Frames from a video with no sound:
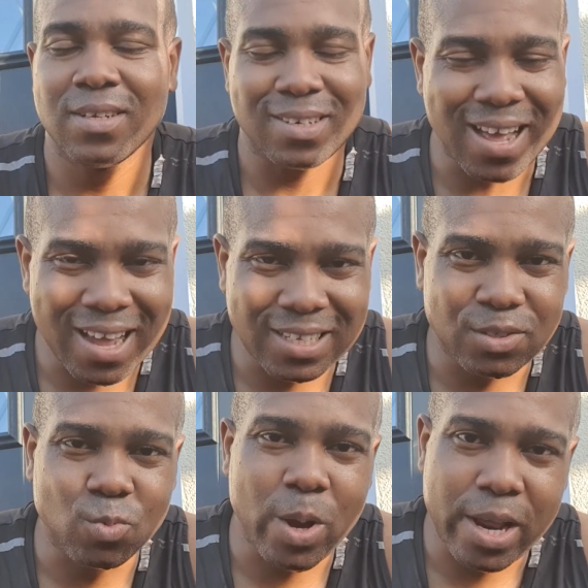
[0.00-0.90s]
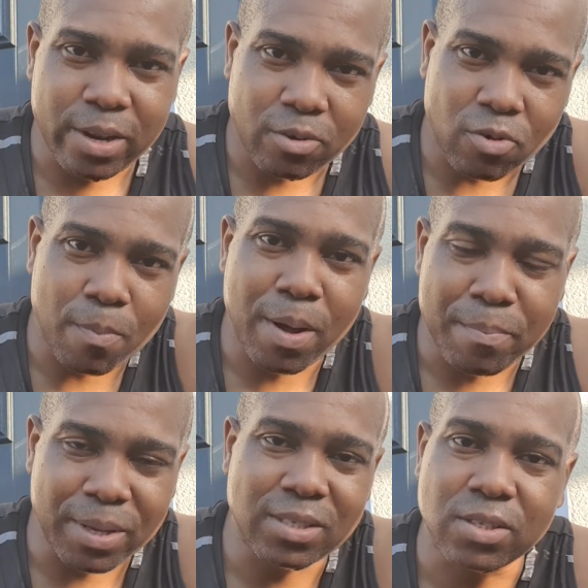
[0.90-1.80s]
That is where the rubber
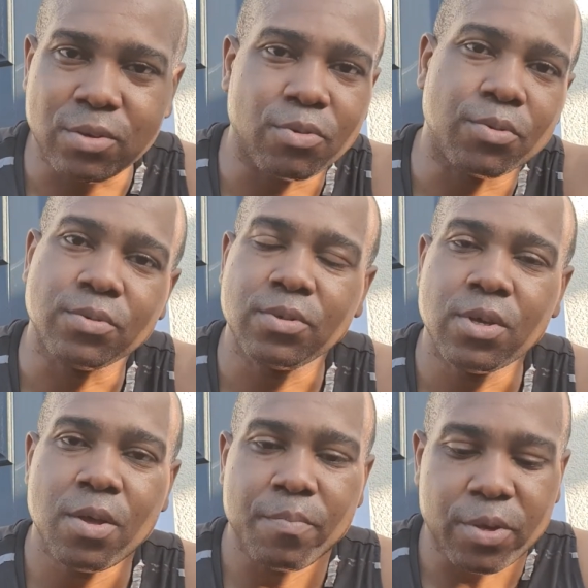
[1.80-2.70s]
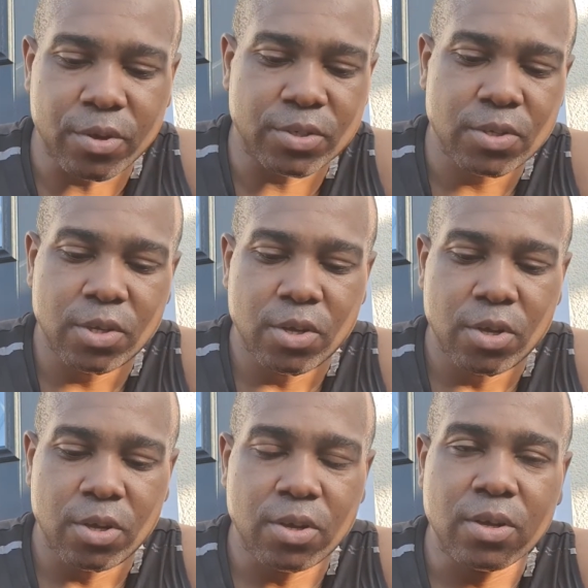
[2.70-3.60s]
meets the road, because
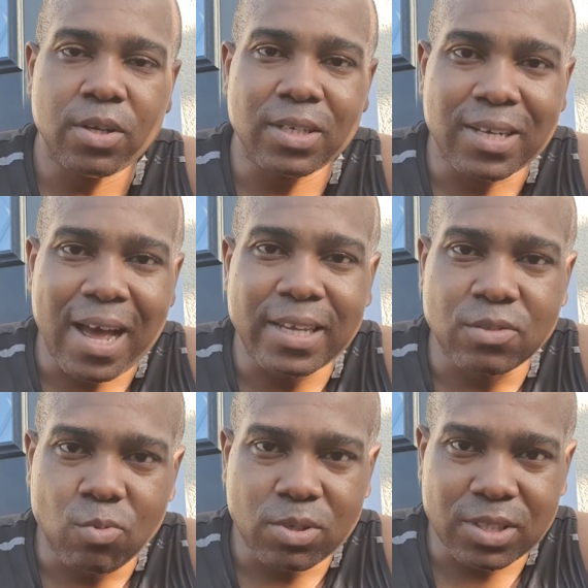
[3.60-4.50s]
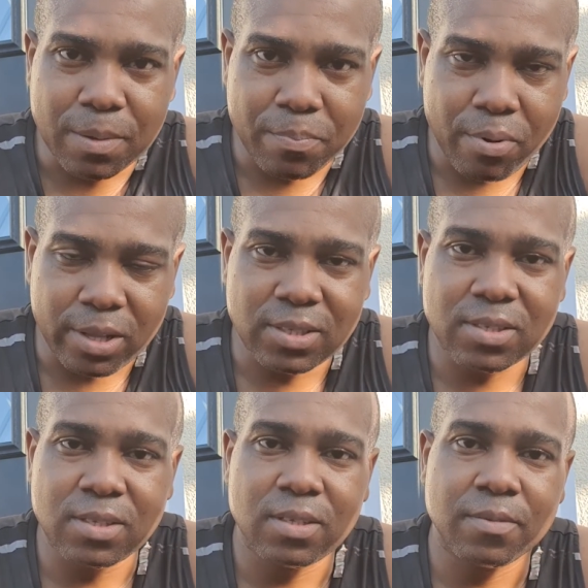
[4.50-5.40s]
that is what
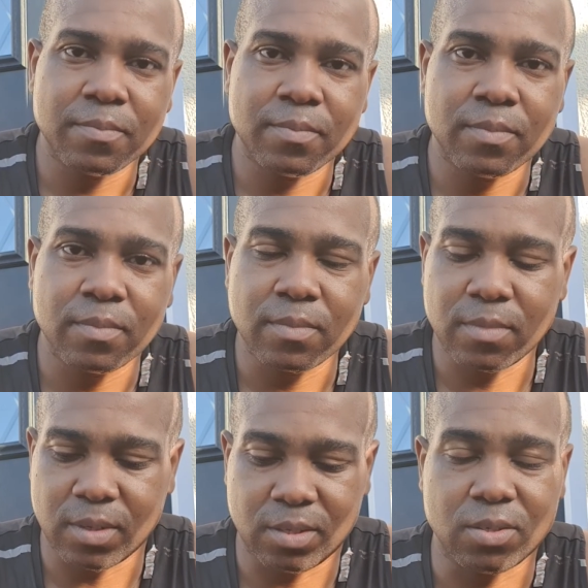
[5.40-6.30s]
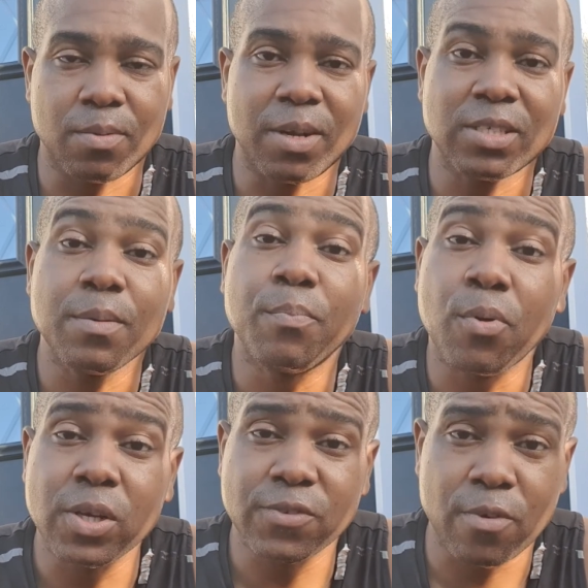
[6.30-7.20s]
separates this. Nobody say
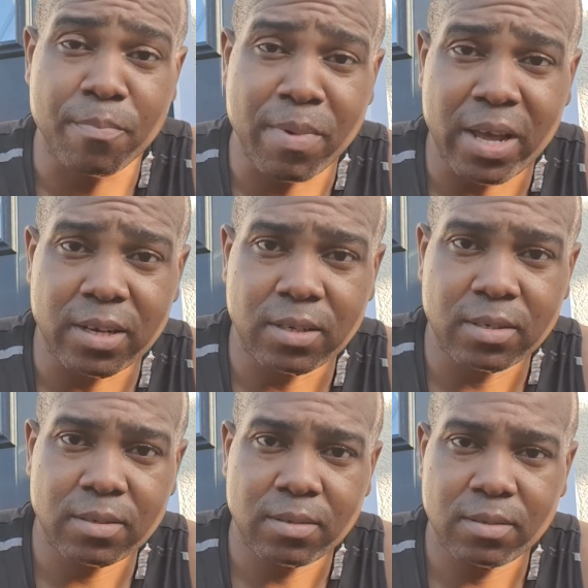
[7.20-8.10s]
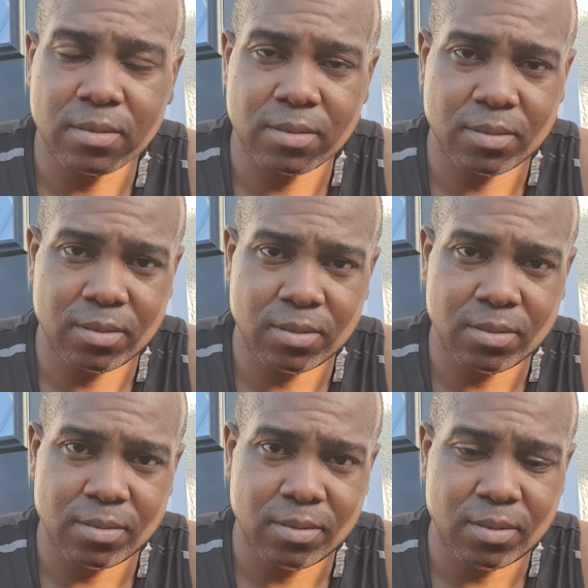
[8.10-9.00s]
boys from men.
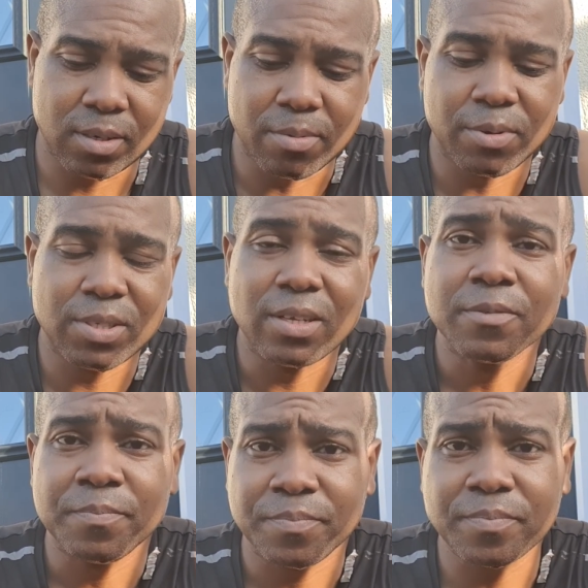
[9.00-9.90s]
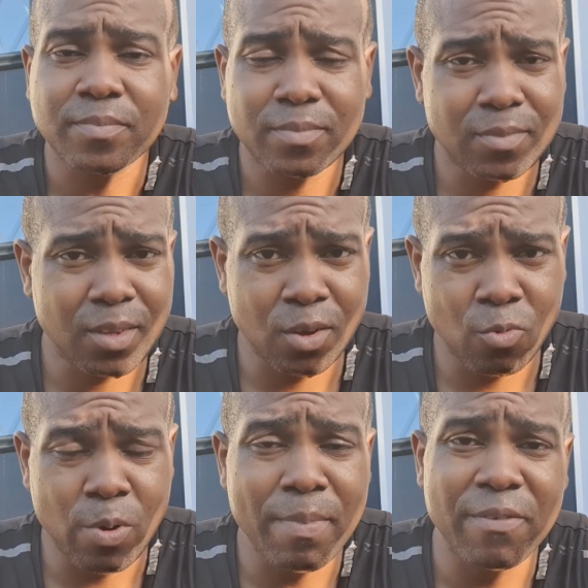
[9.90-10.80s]
They normally say
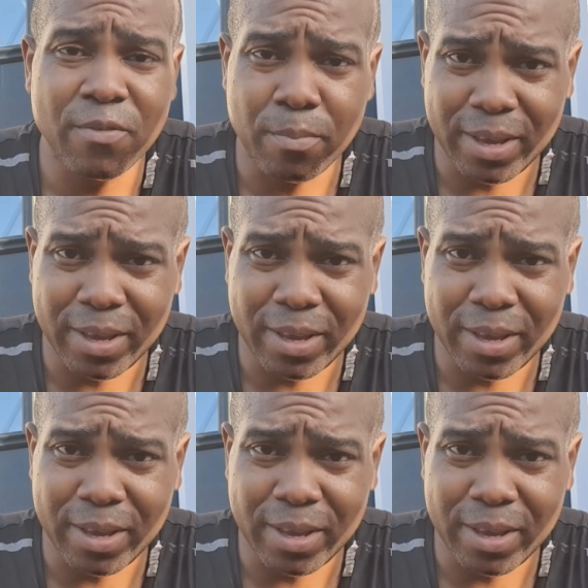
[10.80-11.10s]
women from